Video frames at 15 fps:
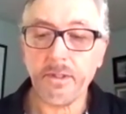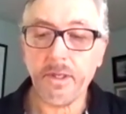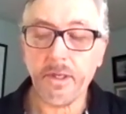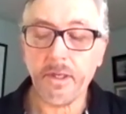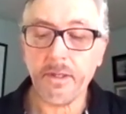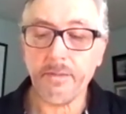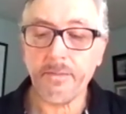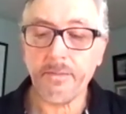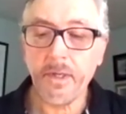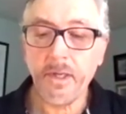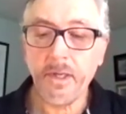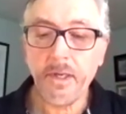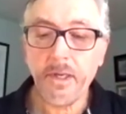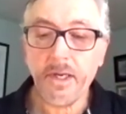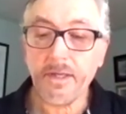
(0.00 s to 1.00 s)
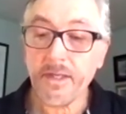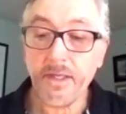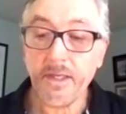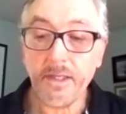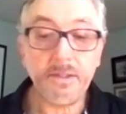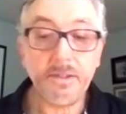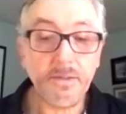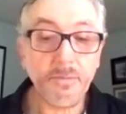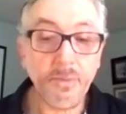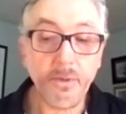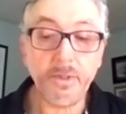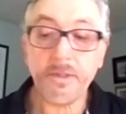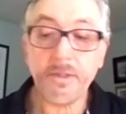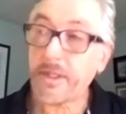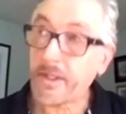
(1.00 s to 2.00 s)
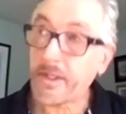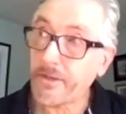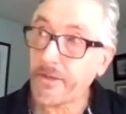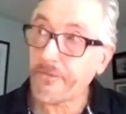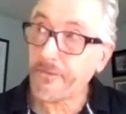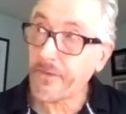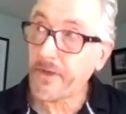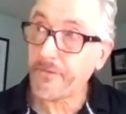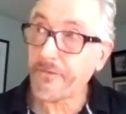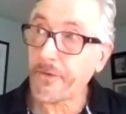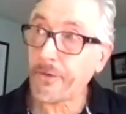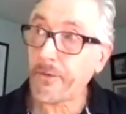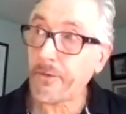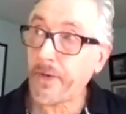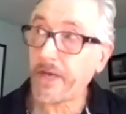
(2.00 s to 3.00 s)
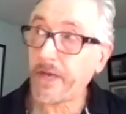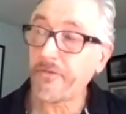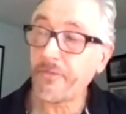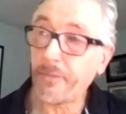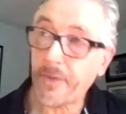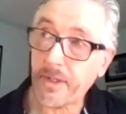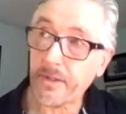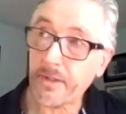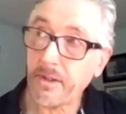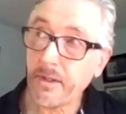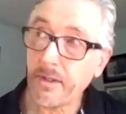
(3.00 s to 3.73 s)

I think it is important that if you have been